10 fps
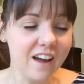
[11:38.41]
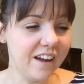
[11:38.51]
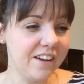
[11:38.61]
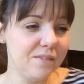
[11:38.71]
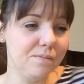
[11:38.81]

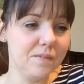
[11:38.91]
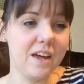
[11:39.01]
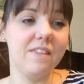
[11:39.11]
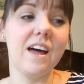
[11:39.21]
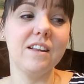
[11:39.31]

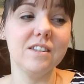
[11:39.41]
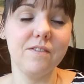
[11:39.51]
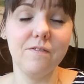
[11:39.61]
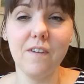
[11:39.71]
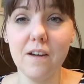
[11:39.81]
And that
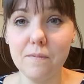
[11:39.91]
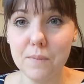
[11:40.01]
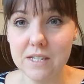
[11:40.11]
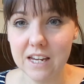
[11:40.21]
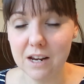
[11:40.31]

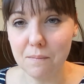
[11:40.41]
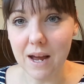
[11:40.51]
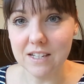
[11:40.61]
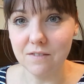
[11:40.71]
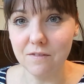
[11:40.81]
particular
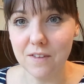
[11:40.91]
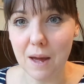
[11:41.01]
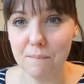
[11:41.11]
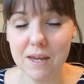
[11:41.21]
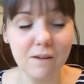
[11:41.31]
pattern for
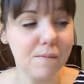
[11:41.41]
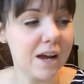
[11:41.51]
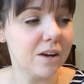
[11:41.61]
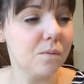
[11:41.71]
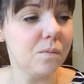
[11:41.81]
that bean
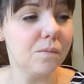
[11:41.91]
bag